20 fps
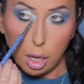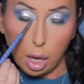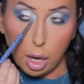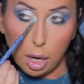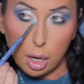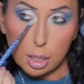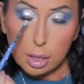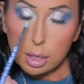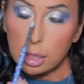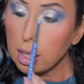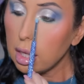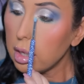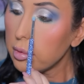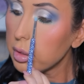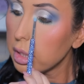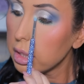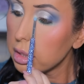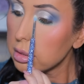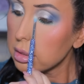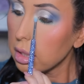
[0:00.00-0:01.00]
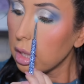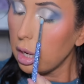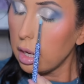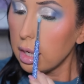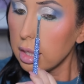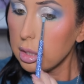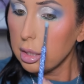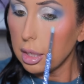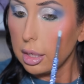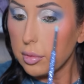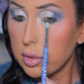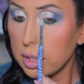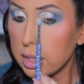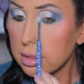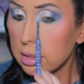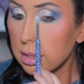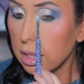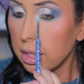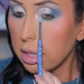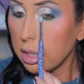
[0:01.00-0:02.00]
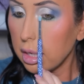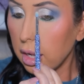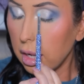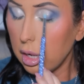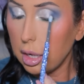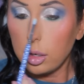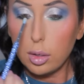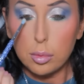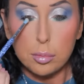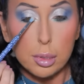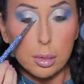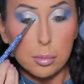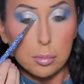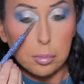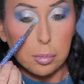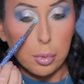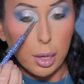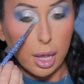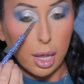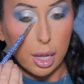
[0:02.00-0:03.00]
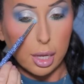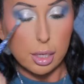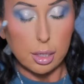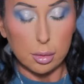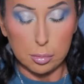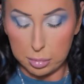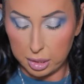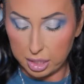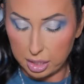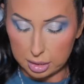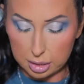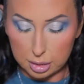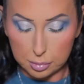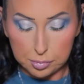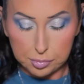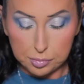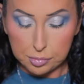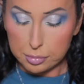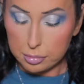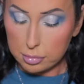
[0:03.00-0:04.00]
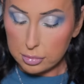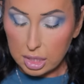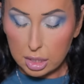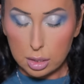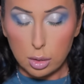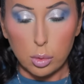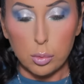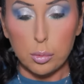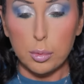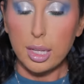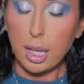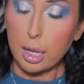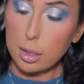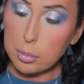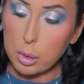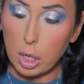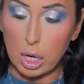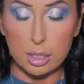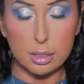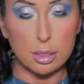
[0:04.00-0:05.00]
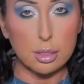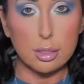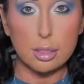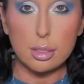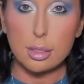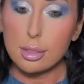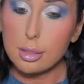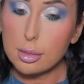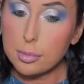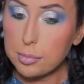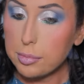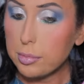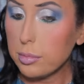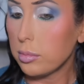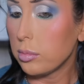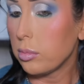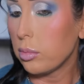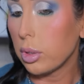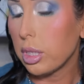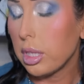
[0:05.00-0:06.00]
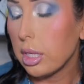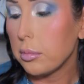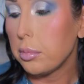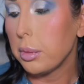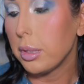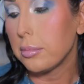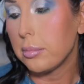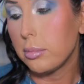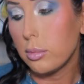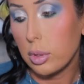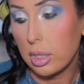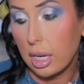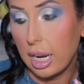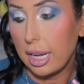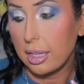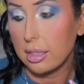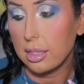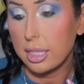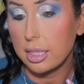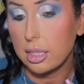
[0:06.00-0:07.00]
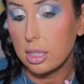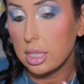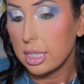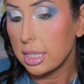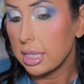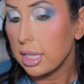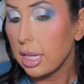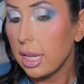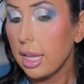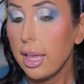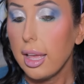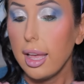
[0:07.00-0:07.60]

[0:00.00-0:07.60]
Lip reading: I love it. I love it. And I'll be back because we got a bronze. We're going to put more highlight on.